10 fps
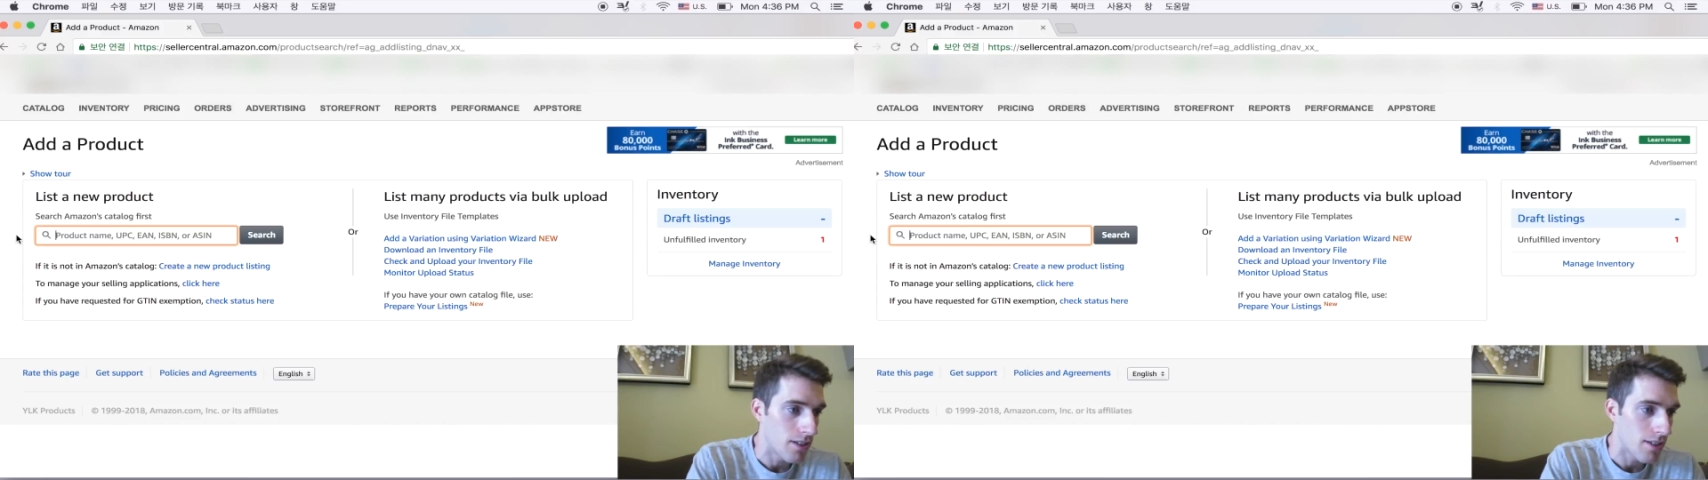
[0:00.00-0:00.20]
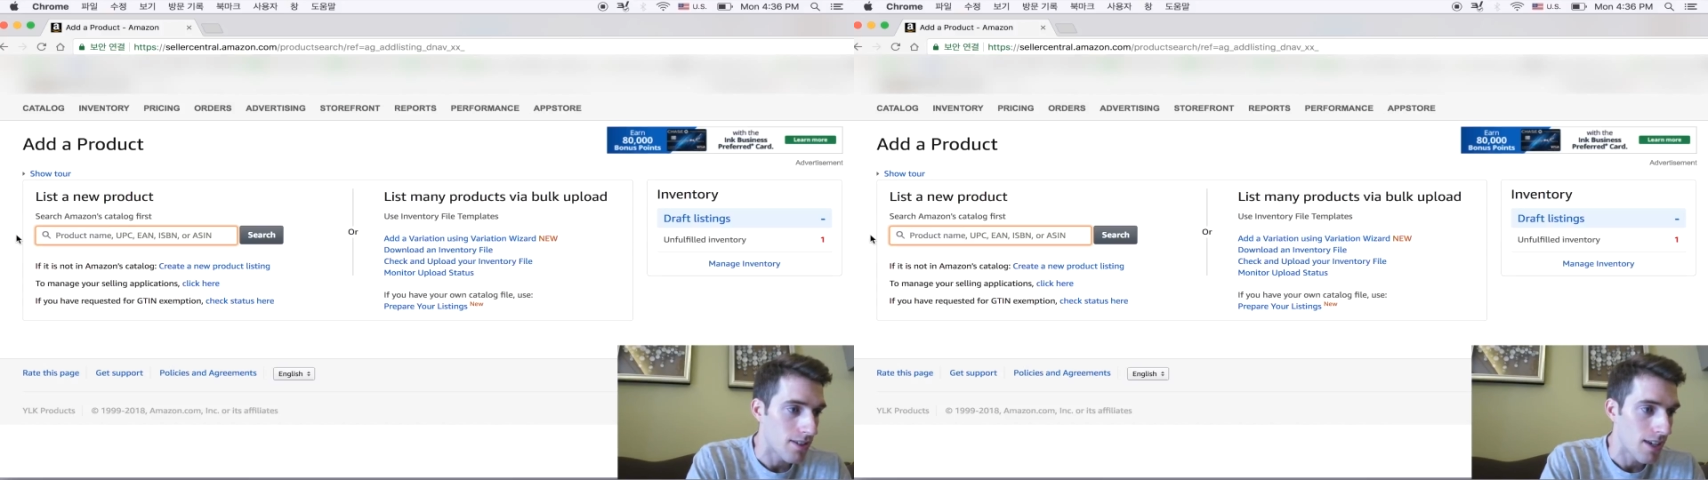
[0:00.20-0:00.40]

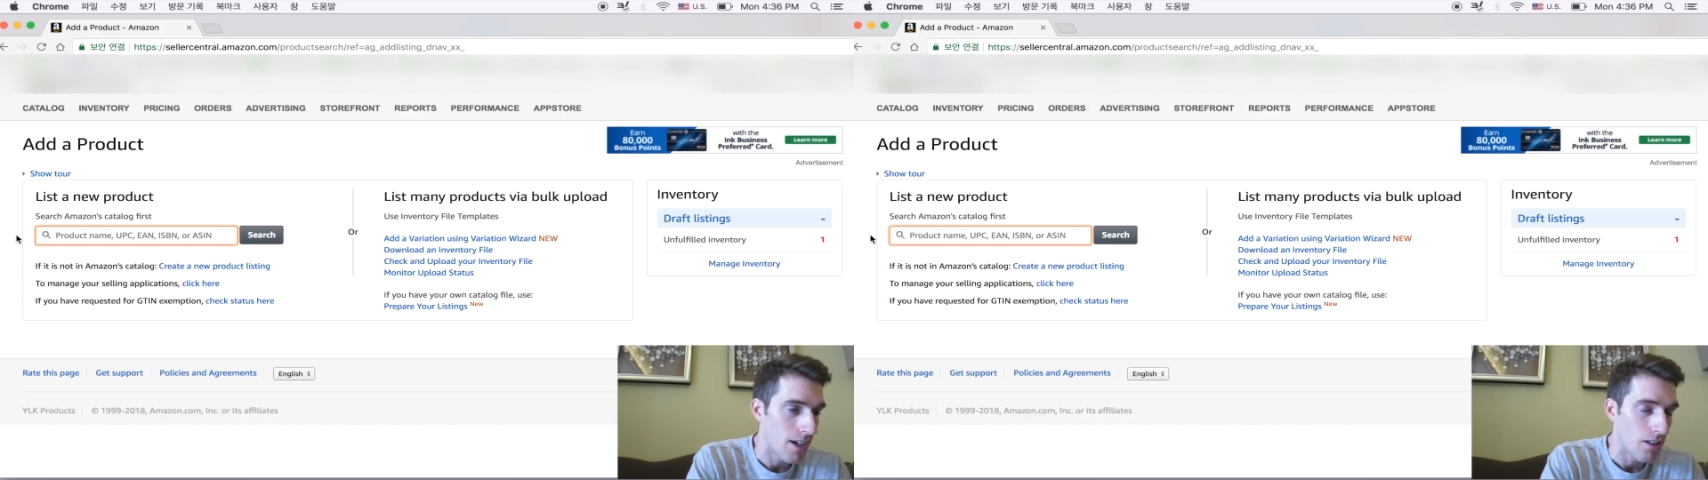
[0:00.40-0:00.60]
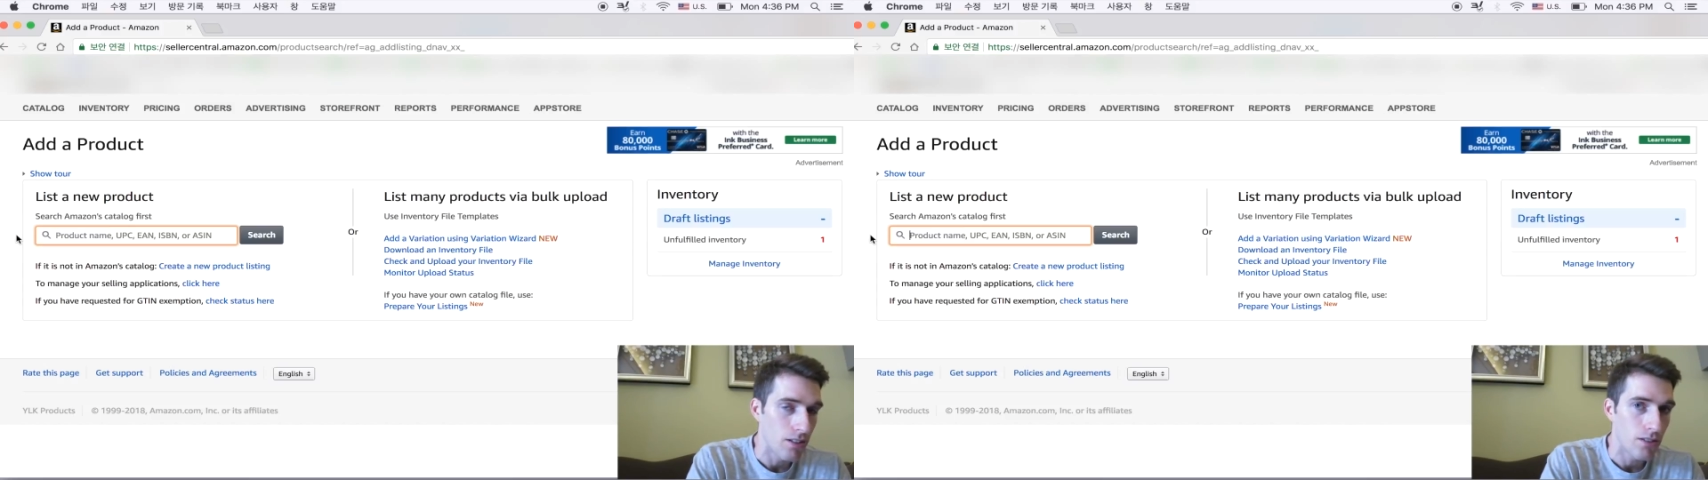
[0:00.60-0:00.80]

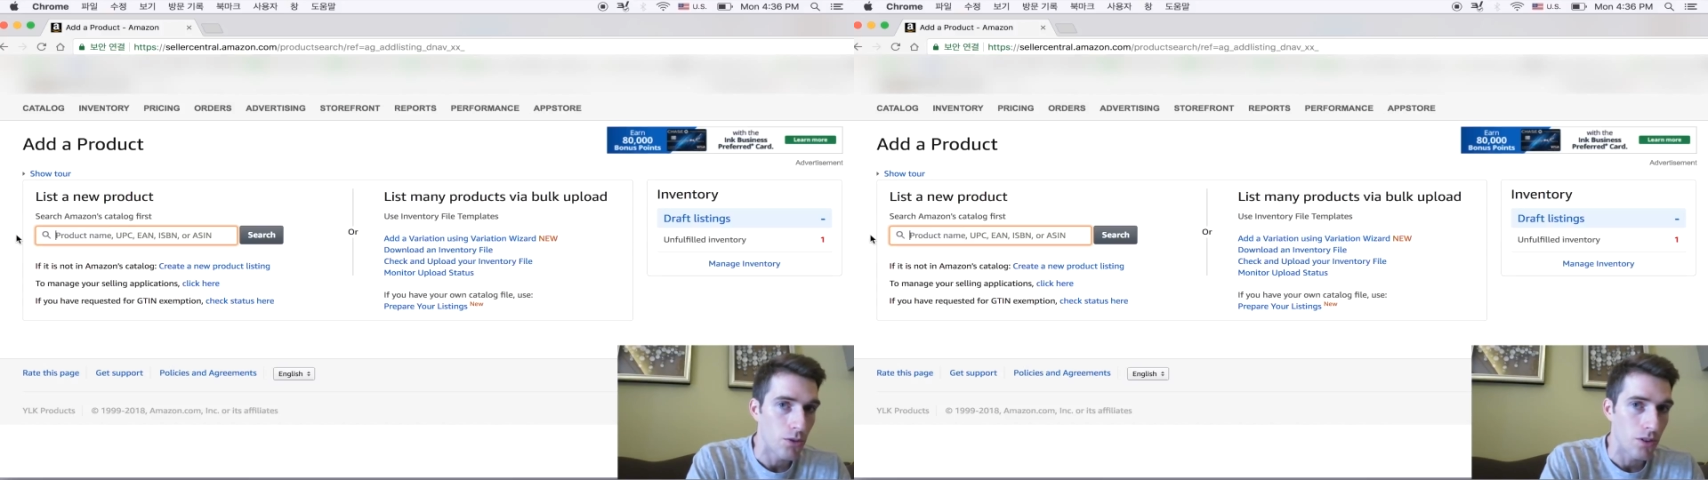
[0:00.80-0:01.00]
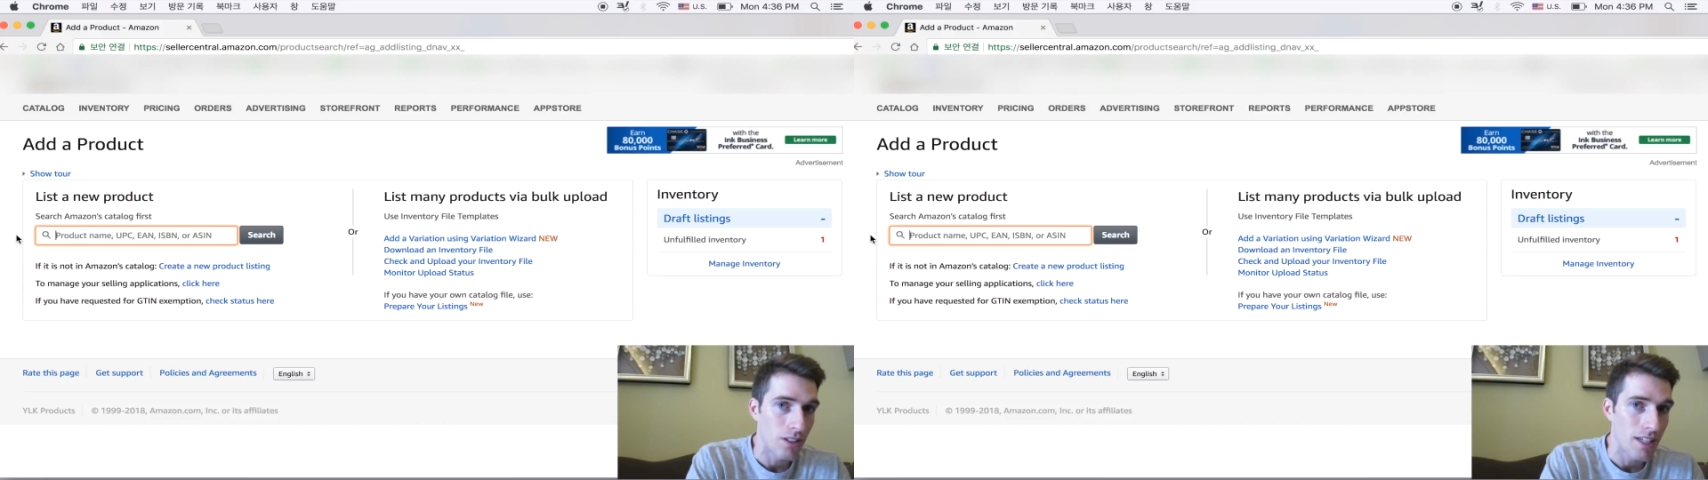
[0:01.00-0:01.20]
sell
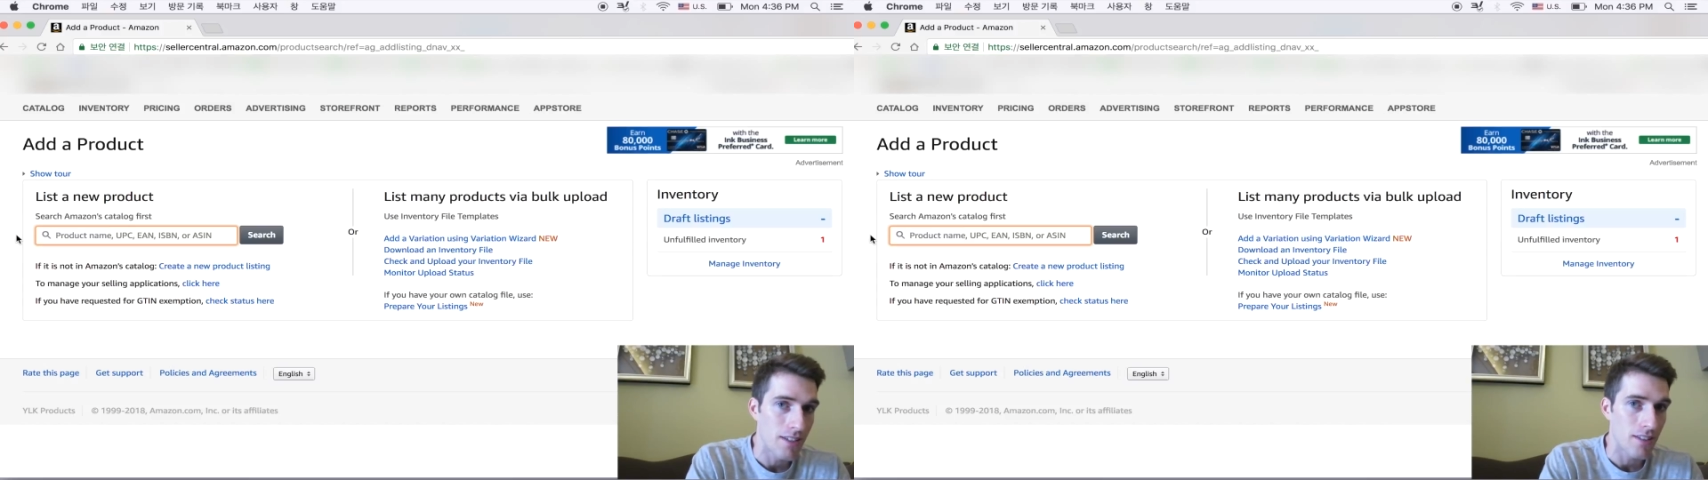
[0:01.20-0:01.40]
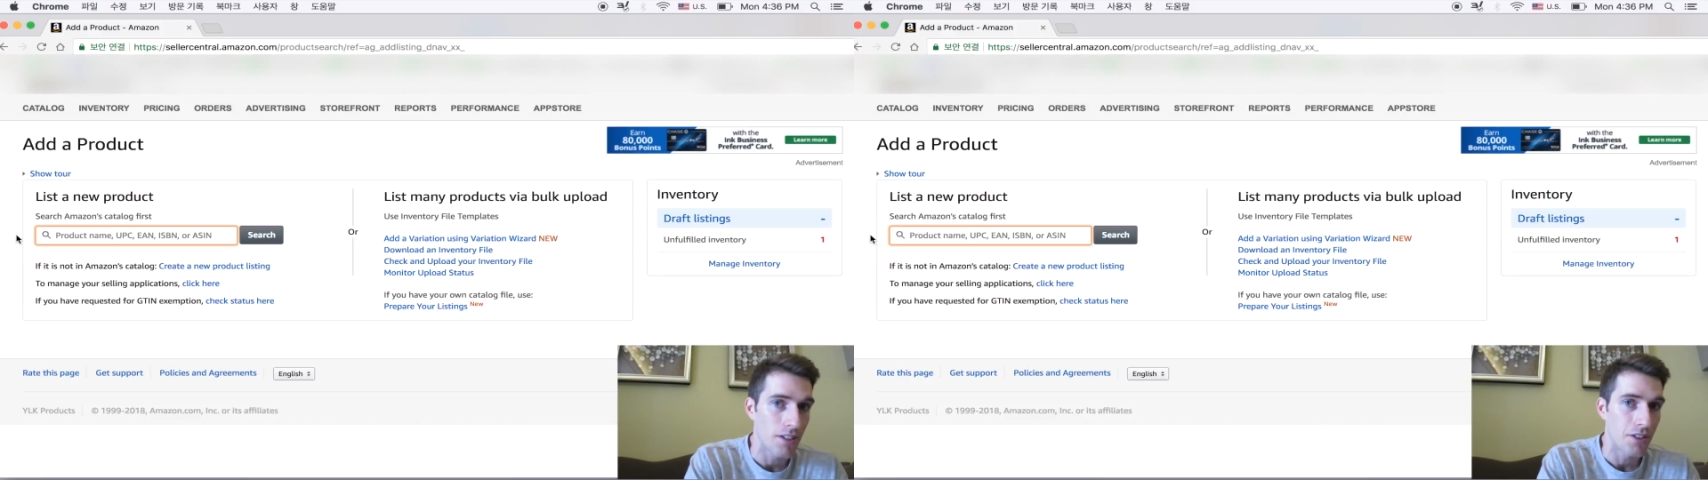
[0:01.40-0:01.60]
or
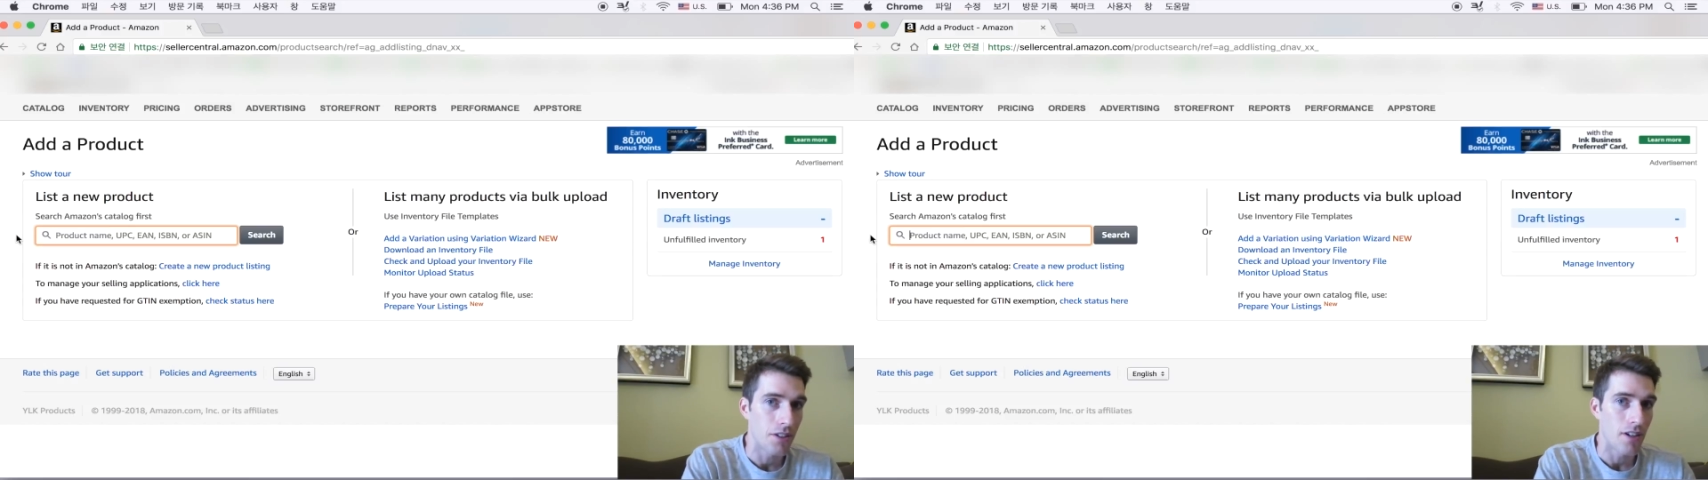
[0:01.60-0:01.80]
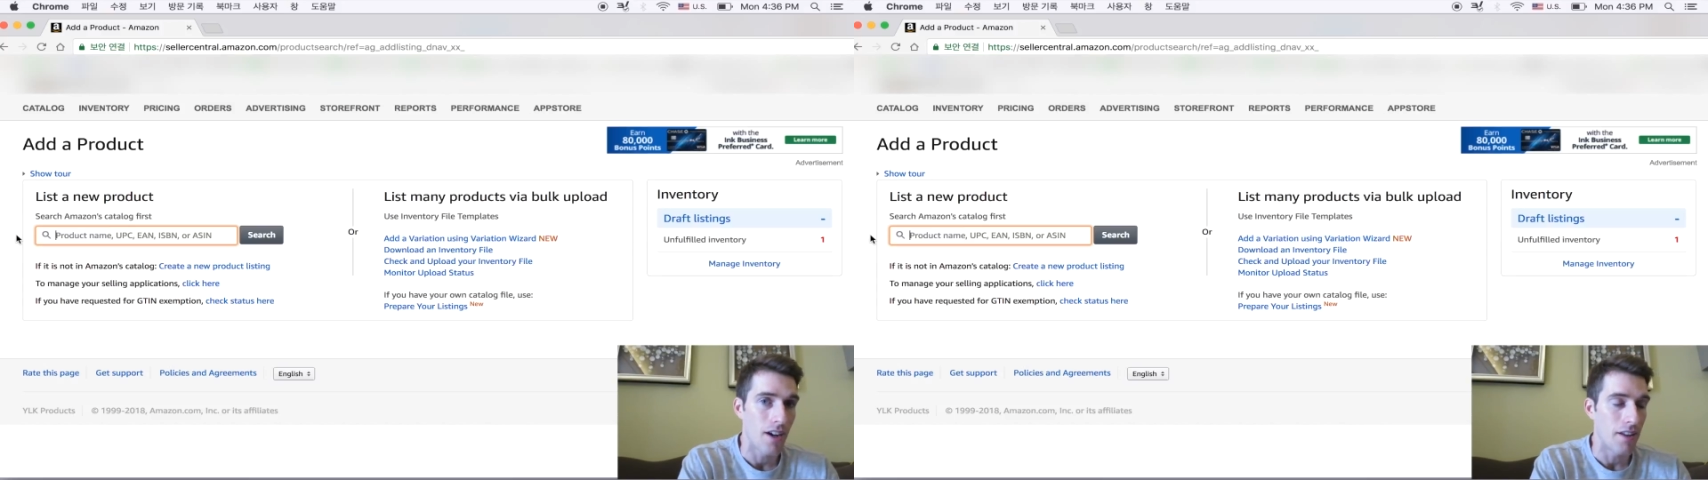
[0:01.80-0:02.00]
list under